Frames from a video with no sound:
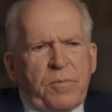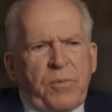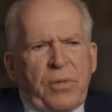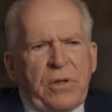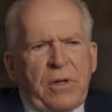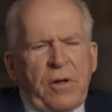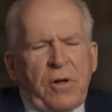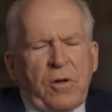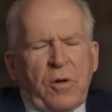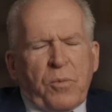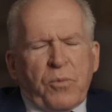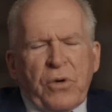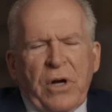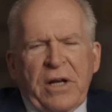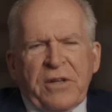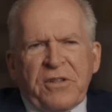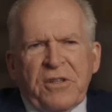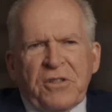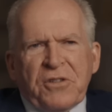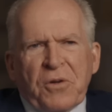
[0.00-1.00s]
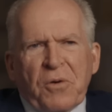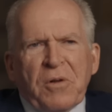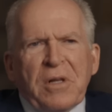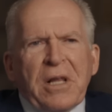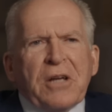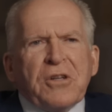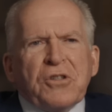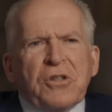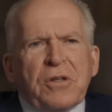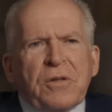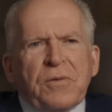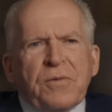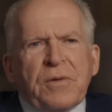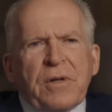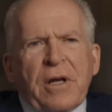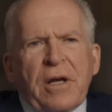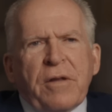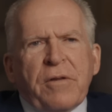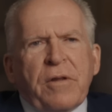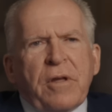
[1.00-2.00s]
political process or election,
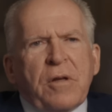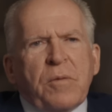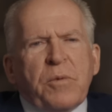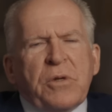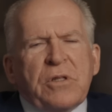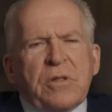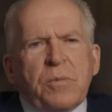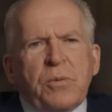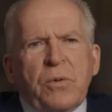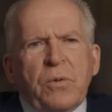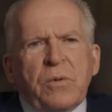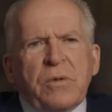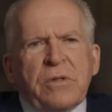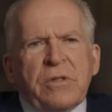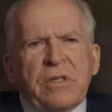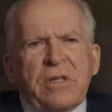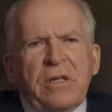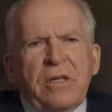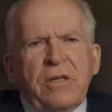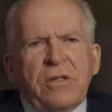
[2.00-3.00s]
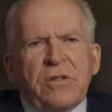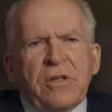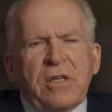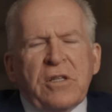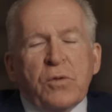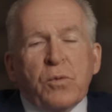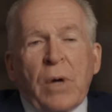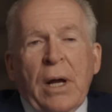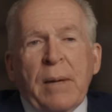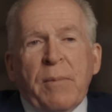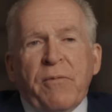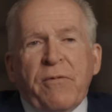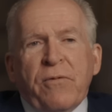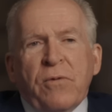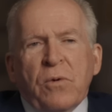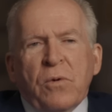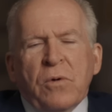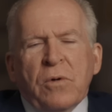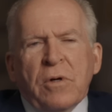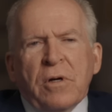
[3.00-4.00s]
I think Mr. Putin sees as ripe
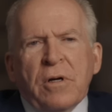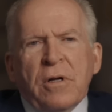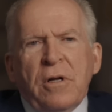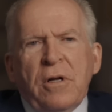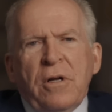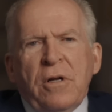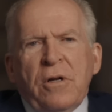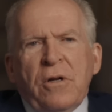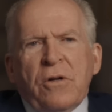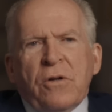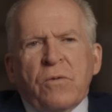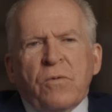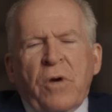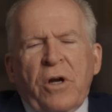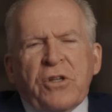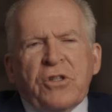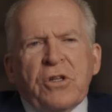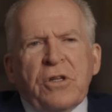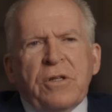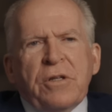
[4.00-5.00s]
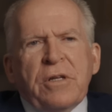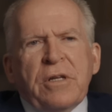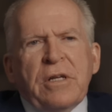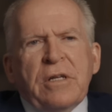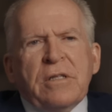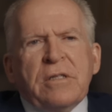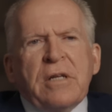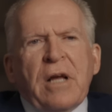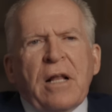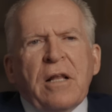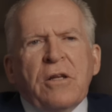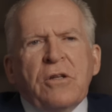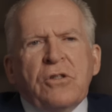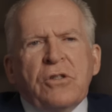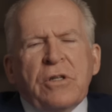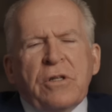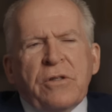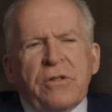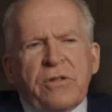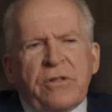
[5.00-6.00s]
for Russian
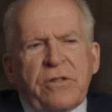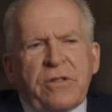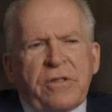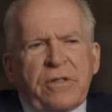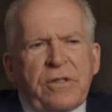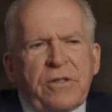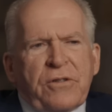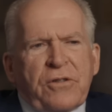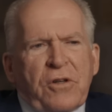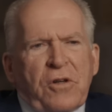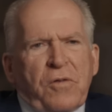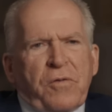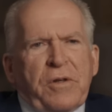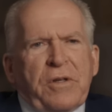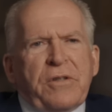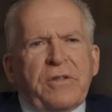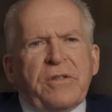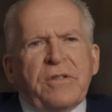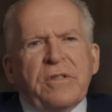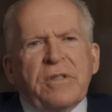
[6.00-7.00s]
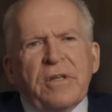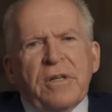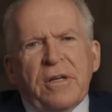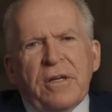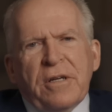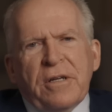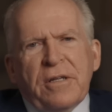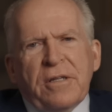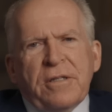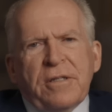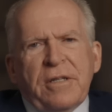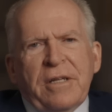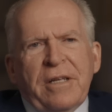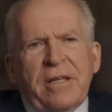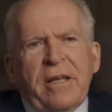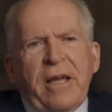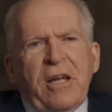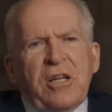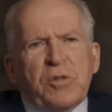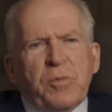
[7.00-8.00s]
intelligence service
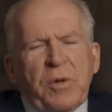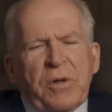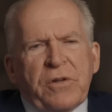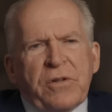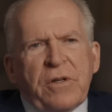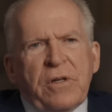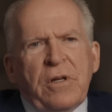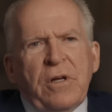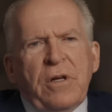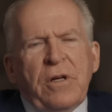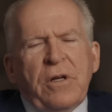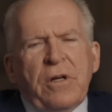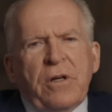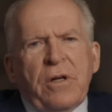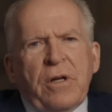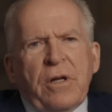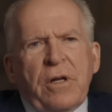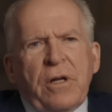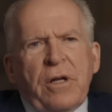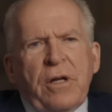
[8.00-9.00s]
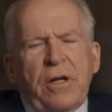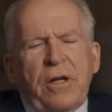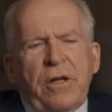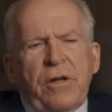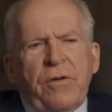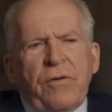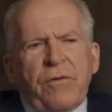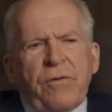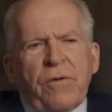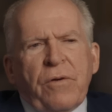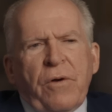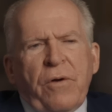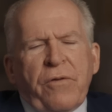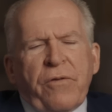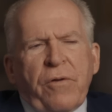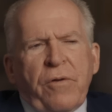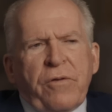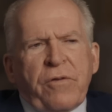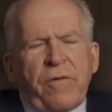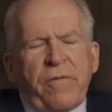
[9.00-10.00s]
engagement. And
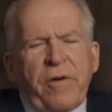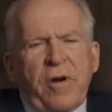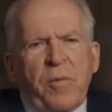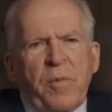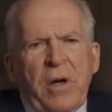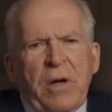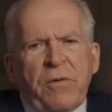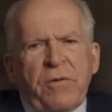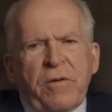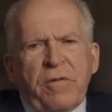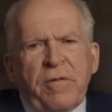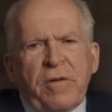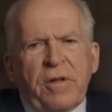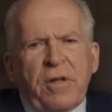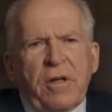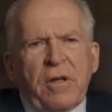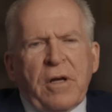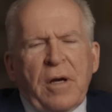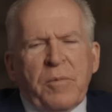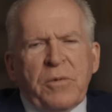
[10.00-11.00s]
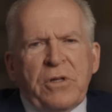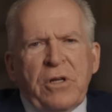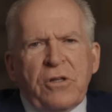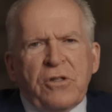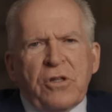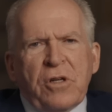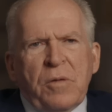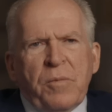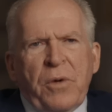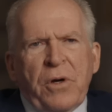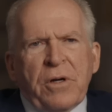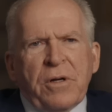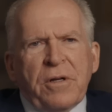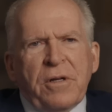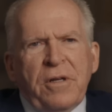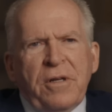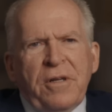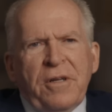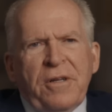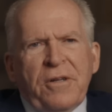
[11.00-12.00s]
also, there's a fair amount of, I think, competition among
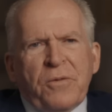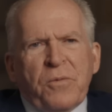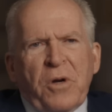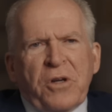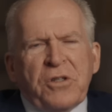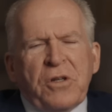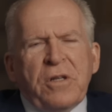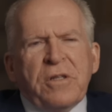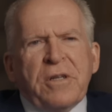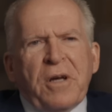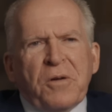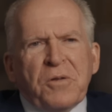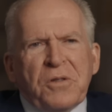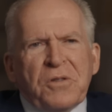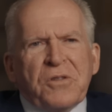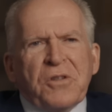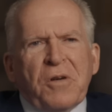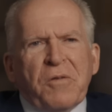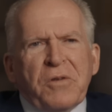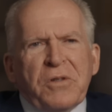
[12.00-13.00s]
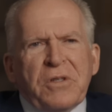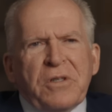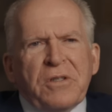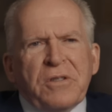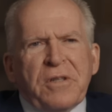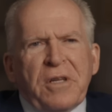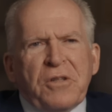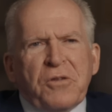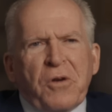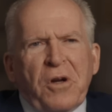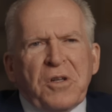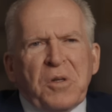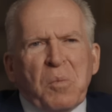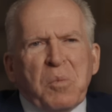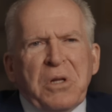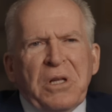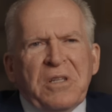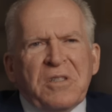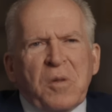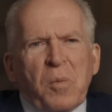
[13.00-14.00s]
Russian intelligence services. They try to
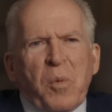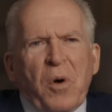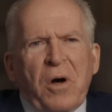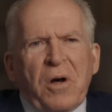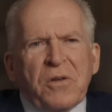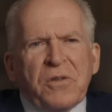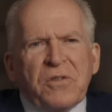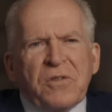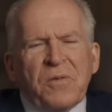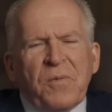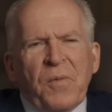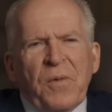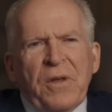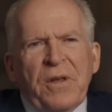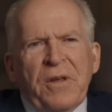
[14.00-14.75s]
please the boss,